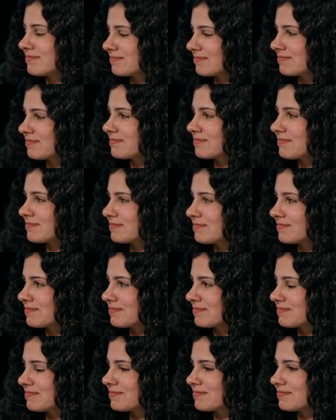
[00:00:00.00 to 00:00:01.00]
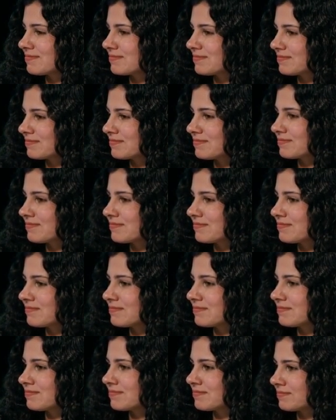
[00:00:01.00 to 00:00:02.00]

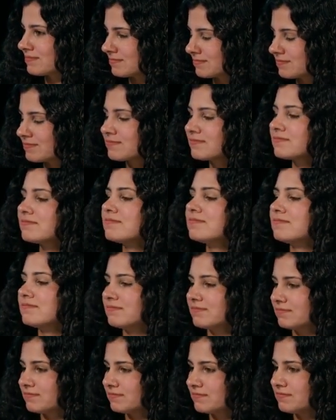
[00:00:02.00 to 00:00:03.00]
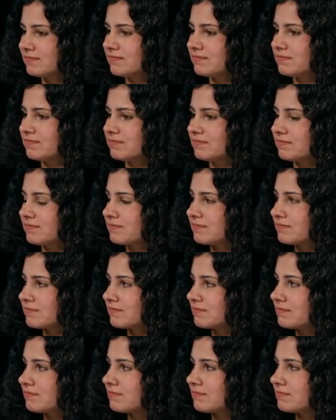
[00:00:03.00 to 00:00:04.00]
[no speech]